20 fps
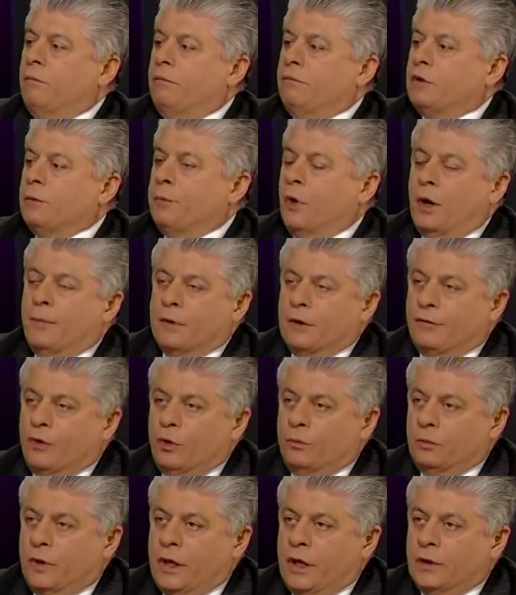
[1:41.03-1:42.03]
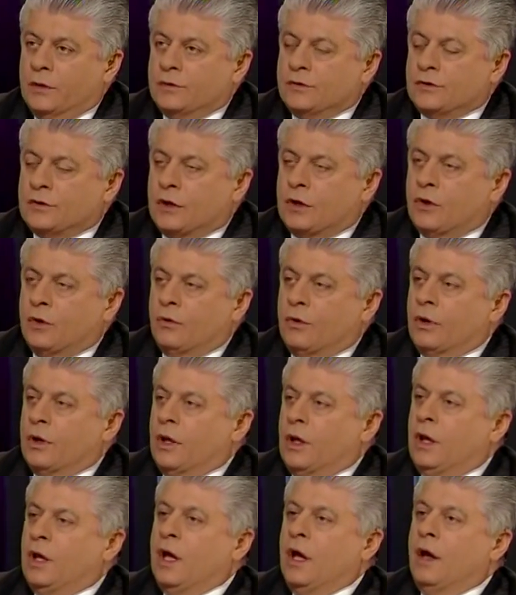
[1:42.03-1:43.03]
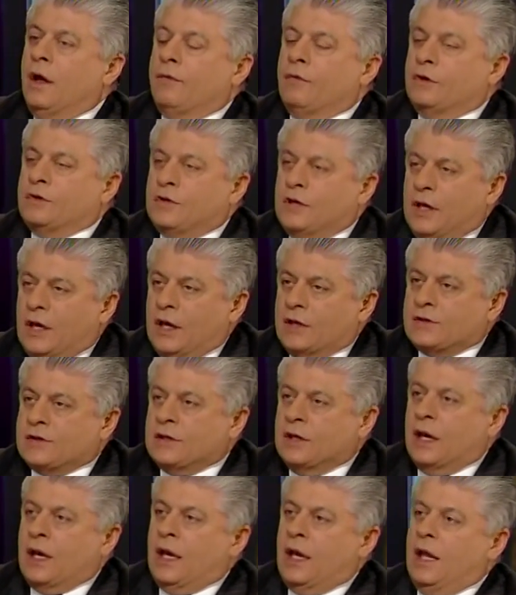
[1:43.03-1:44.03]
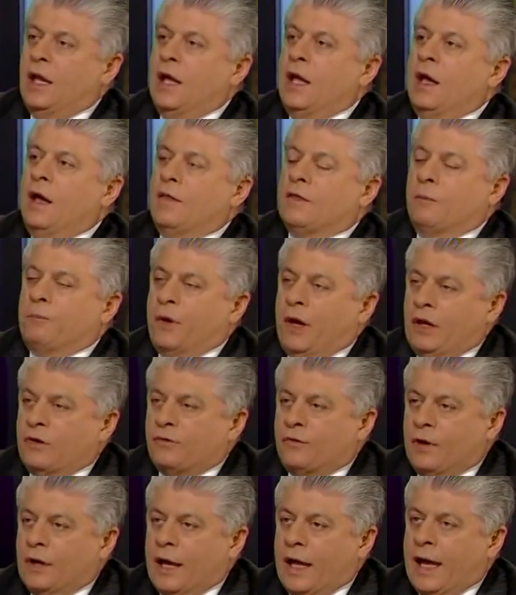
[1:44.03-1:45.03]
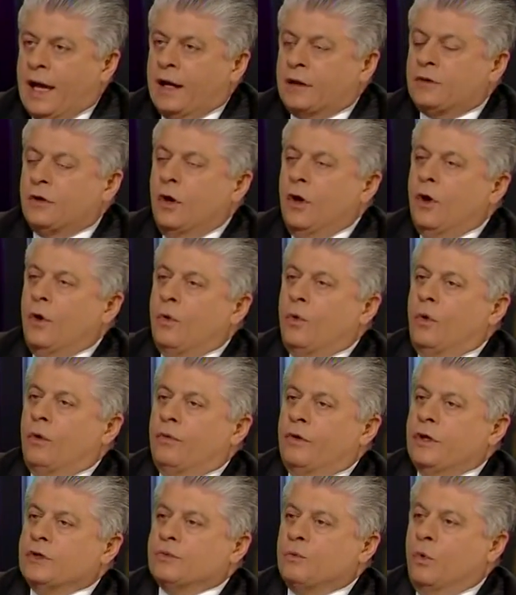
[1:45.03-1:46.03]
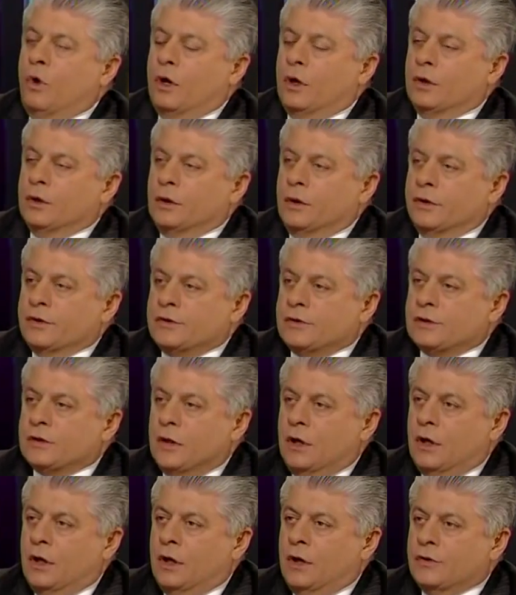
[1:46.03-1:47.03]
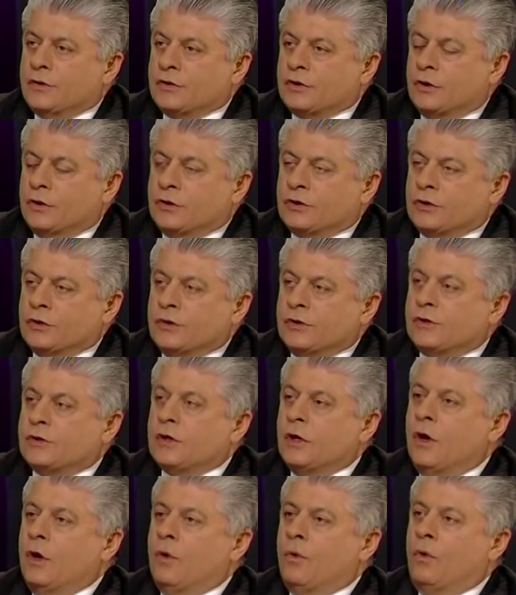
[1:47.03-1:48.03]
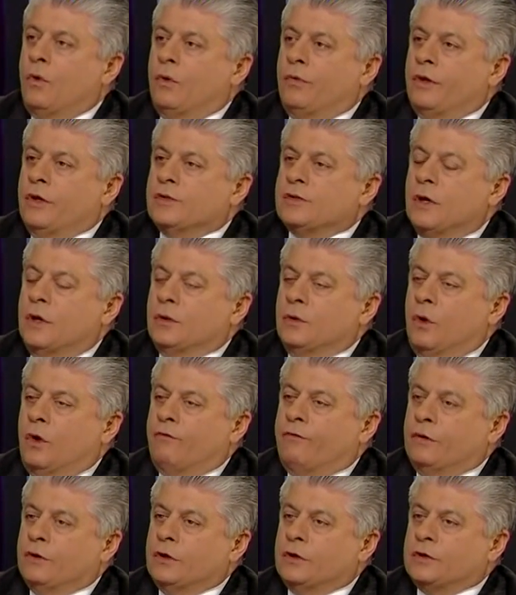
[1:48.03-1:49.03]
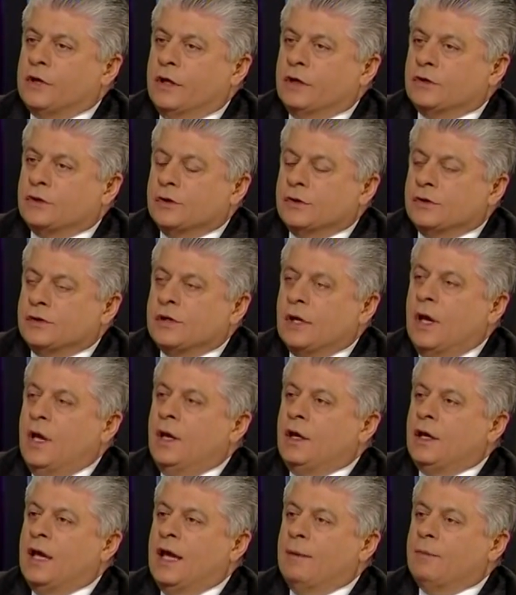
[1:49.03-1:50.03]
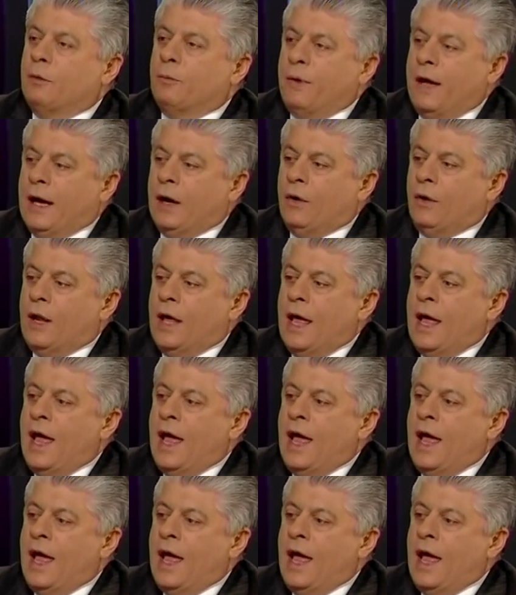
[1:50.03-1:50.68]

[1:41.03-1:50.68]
Department of Homeland Security, the TSA, the Patriot Act, all these warrantless searches, all these unlawful detentions came about.